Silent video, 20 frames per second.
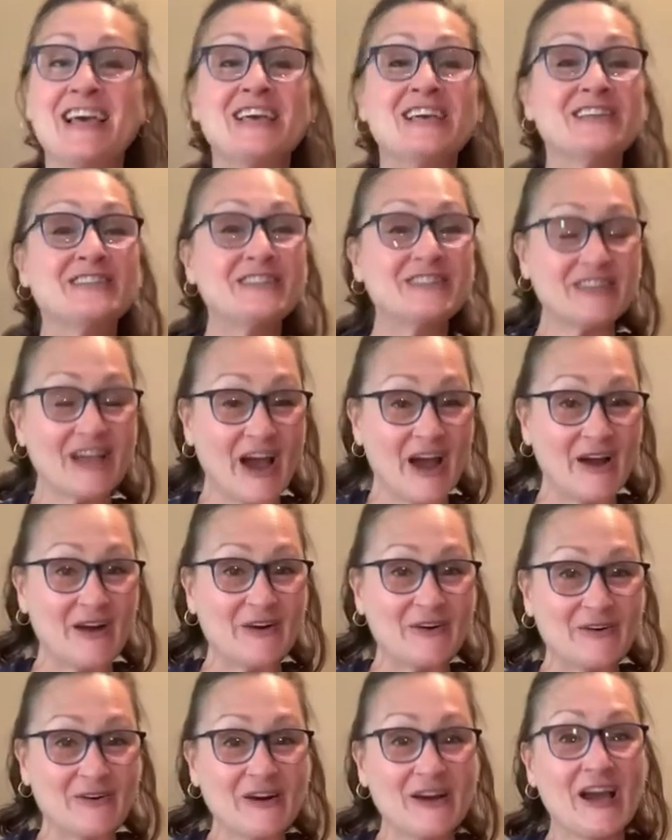
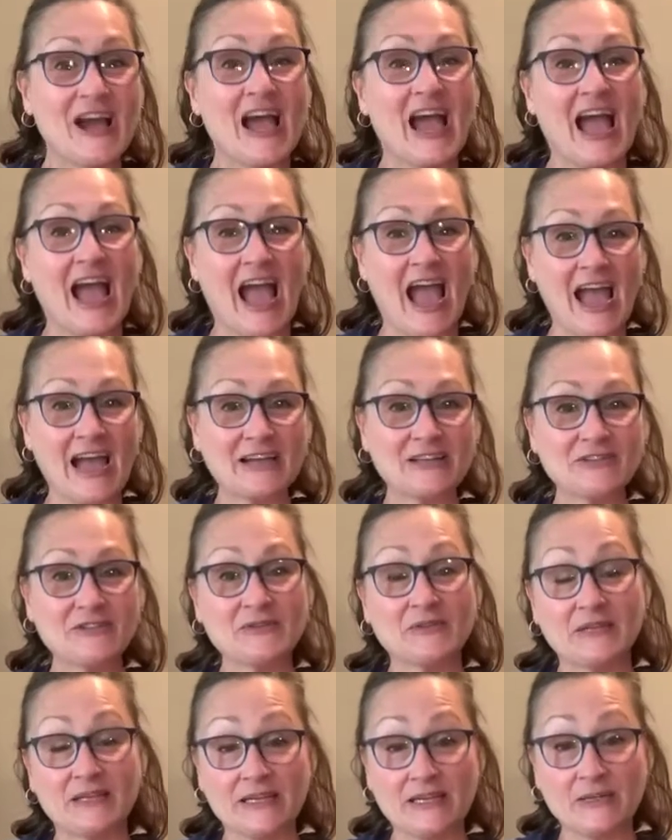So
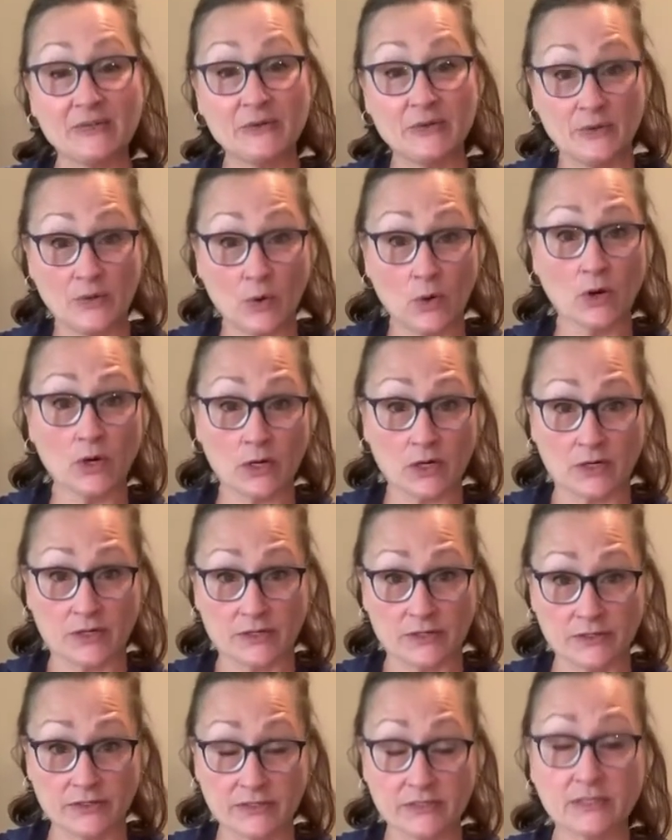actually, New
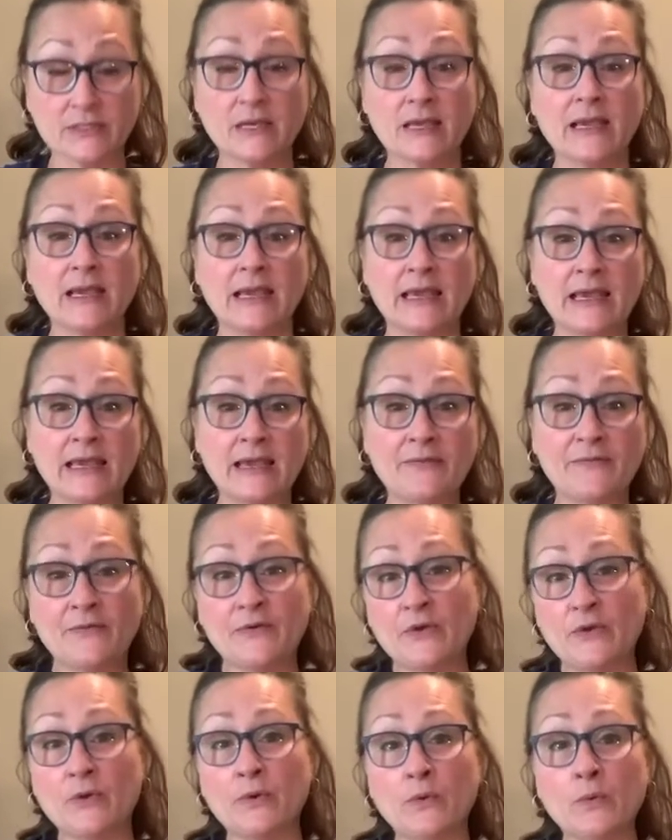Yorkers, if
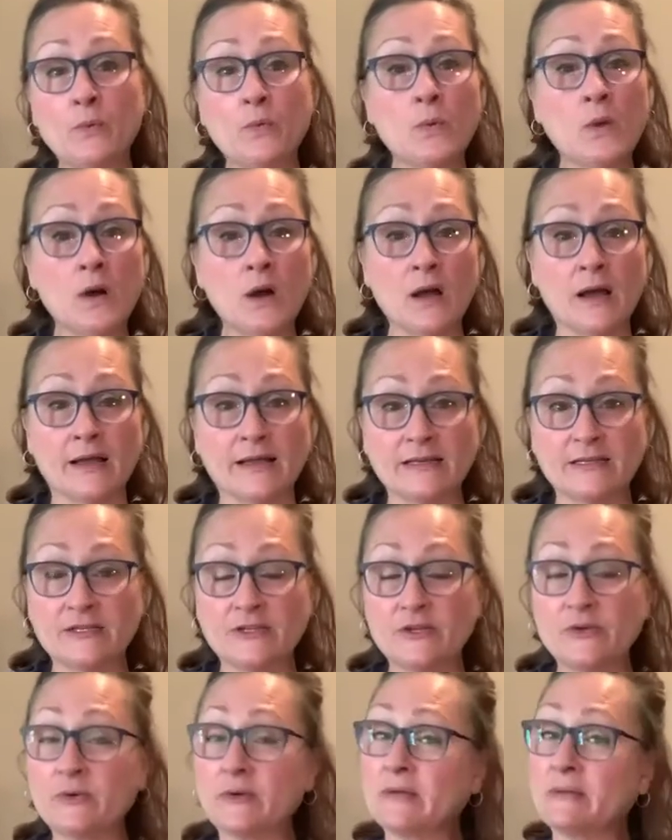you want,
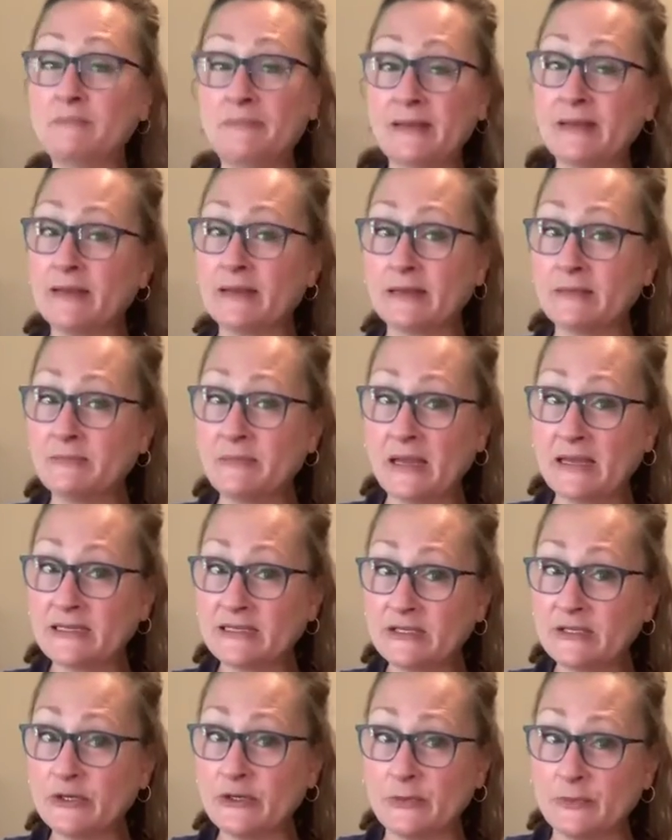you can bid on my
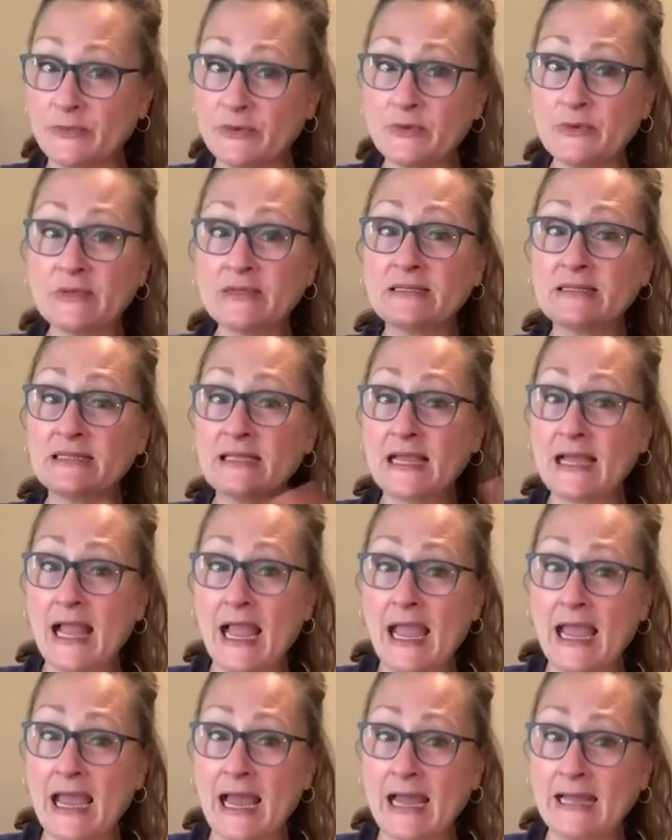soup. You can say,
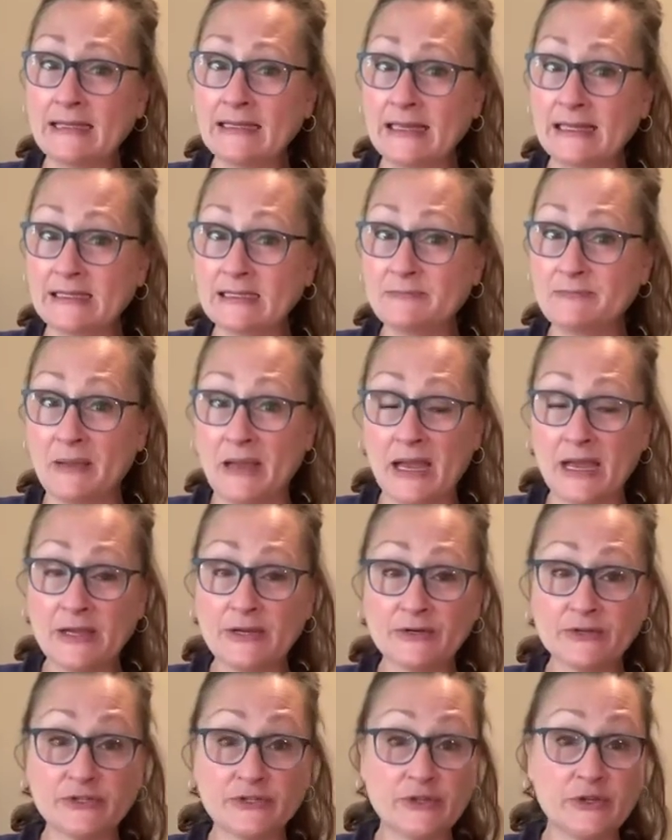hey, I'd like to buy
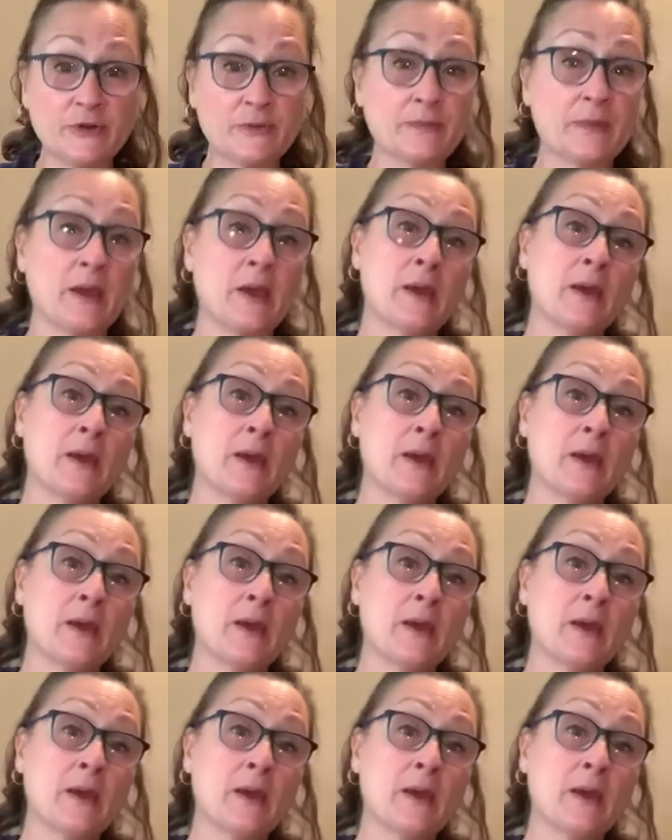your soup.